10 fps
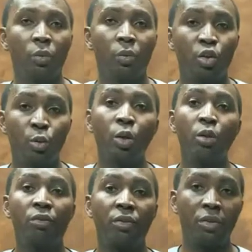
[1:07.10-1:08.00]
when you speak
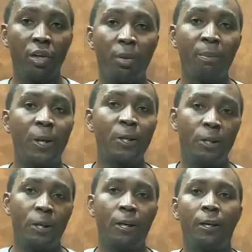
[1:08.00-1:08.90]
of think, pair,
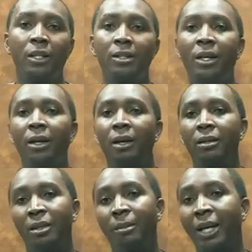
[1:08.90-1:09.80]
share, it's
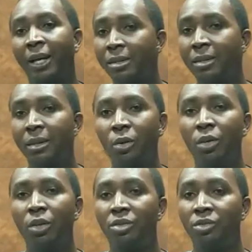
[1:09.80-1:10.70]
a mechanism
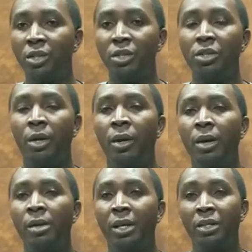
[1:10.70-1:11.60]
or a strategy
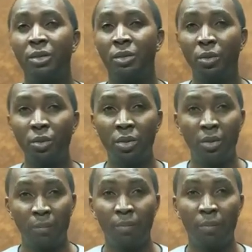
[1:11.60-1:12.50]
that is
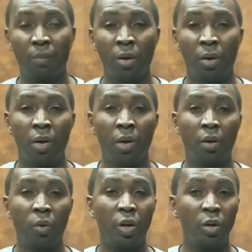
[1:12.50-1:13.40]
used
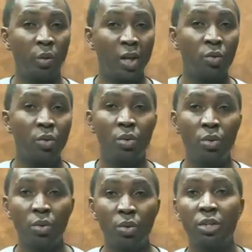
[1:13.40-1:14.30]
when you want to
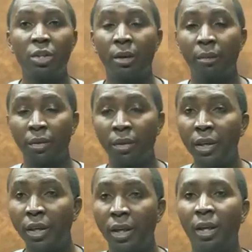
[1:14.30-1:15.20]
induce
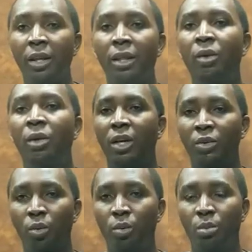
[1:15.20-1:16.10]
thinking in their own
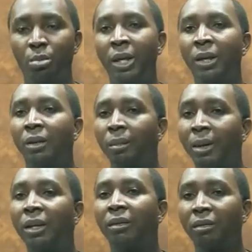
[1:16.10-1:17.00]
classroom,
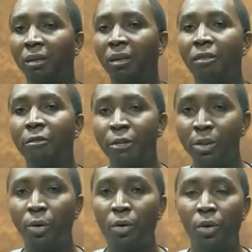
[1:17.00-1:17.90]
making thinking
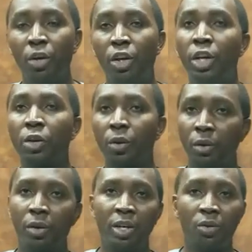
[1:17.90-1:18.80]
visible in your
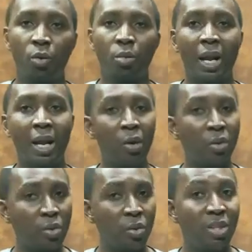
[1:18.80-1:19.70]
own classroom,
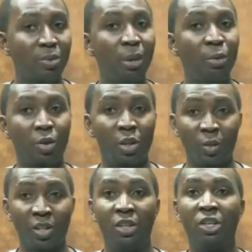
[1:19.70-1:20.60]
allowing your students to be able to
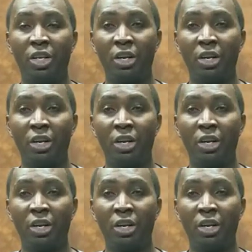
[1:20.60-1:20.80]
express